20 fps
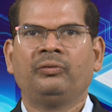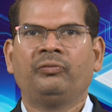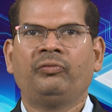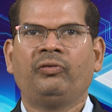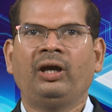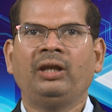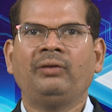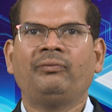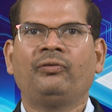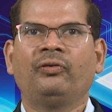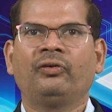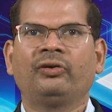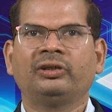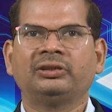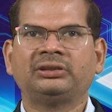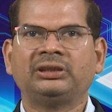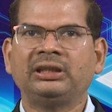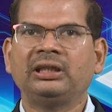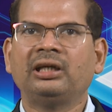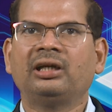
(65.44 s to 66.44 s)
while
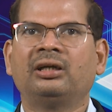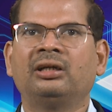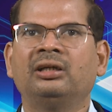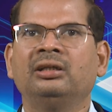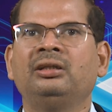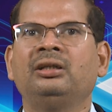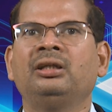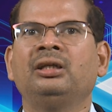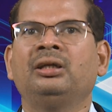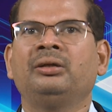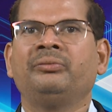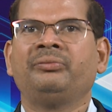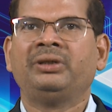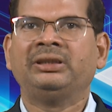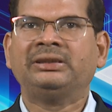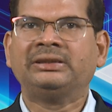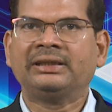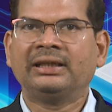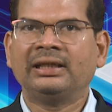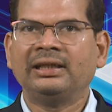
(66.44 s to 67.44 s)
focusing on
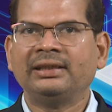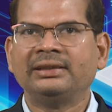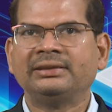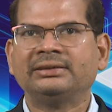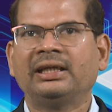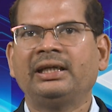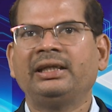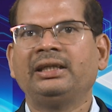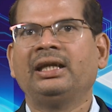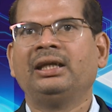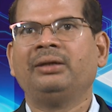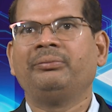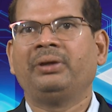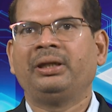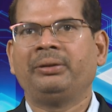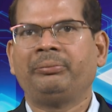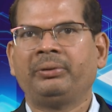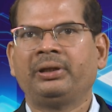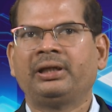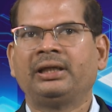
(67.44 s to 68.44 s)
physical design and
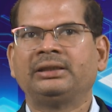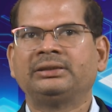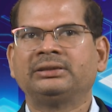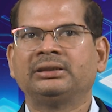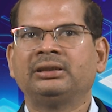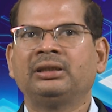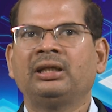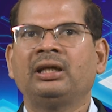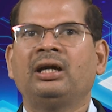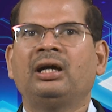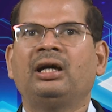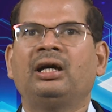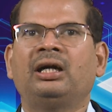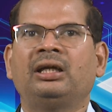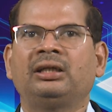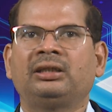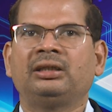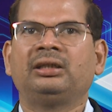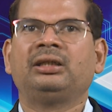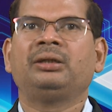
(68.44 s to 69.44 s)
verification
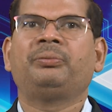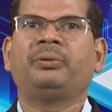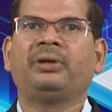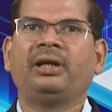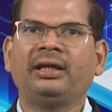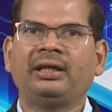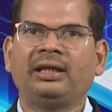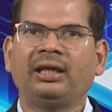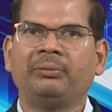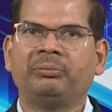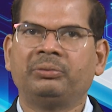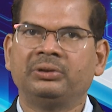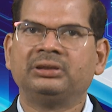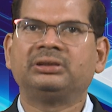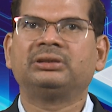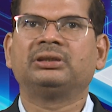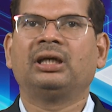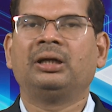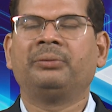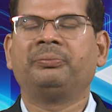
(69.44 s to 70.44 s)
at different
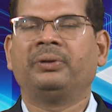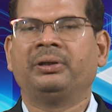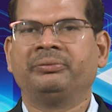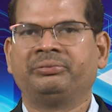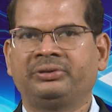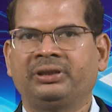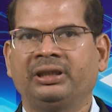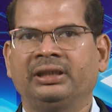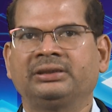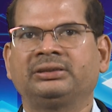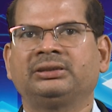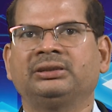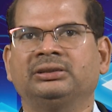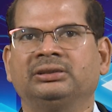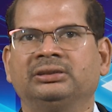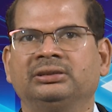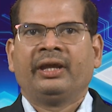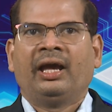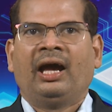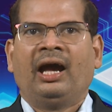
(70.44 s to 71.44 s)
levels of abstraction.
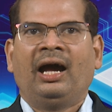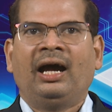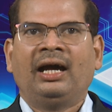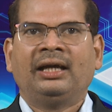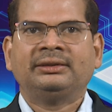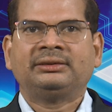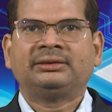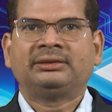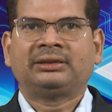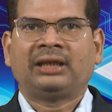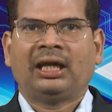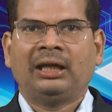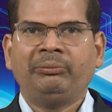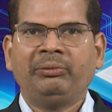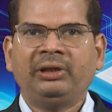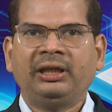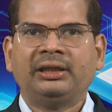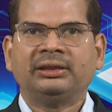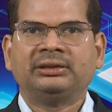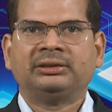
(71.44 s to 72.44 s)
As
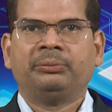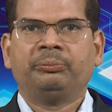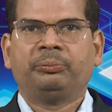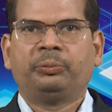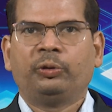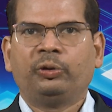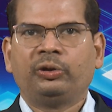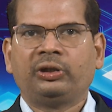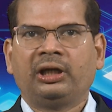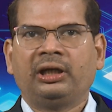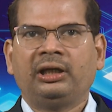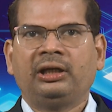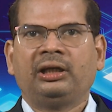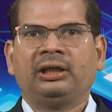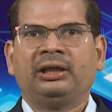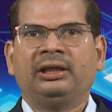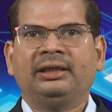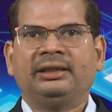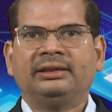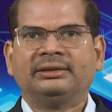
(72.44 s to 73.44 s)
timing is important
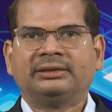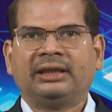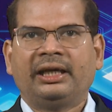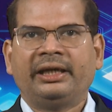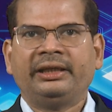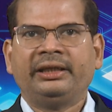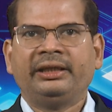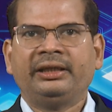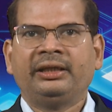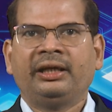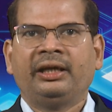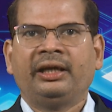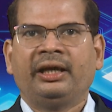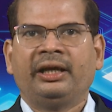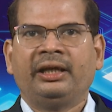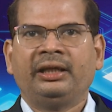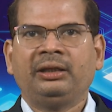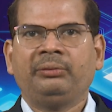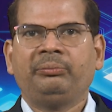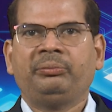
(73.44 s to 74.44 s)
in designing
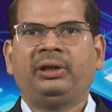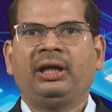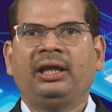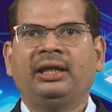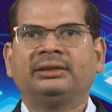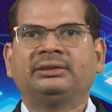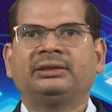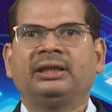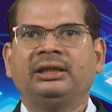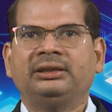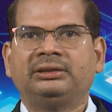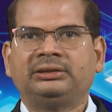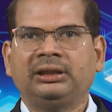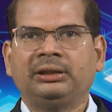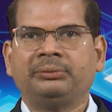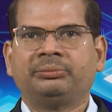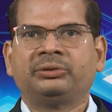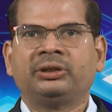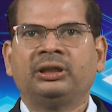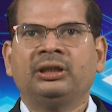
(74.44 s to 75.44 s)
any VLSI
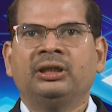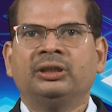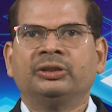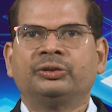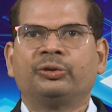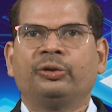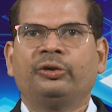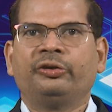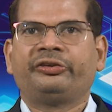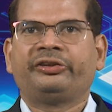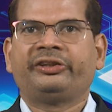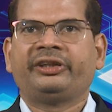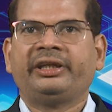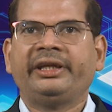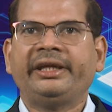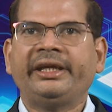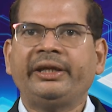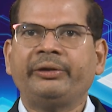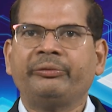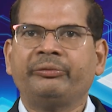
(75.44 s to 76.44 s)
chips, so
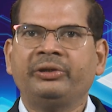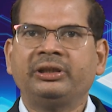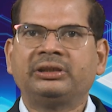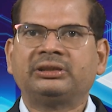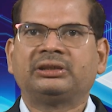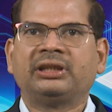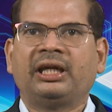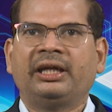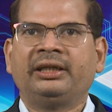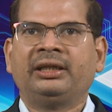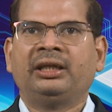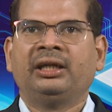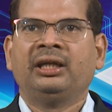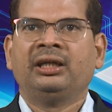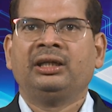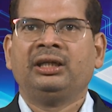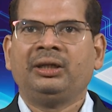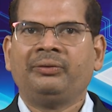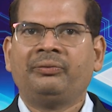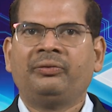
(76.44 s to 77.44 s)
3 weeks are
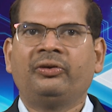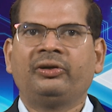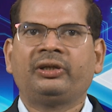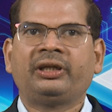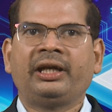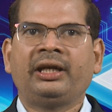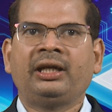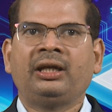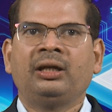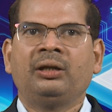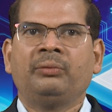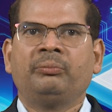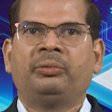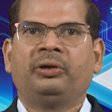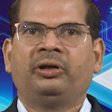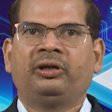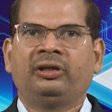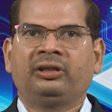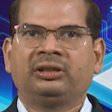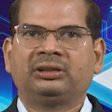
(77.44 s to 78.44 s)
devoted
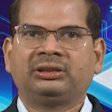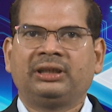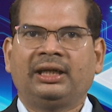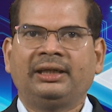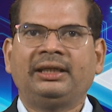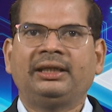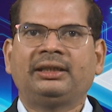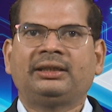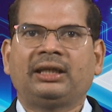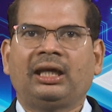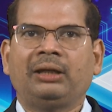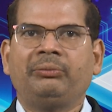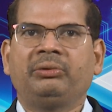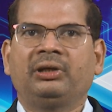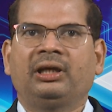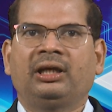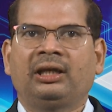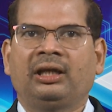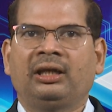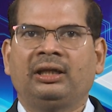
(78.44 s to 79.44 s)
for static timing
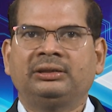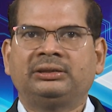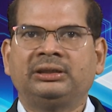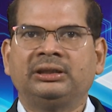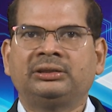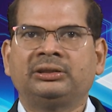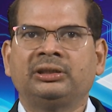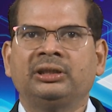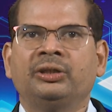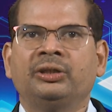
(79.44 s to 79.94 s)
analysis,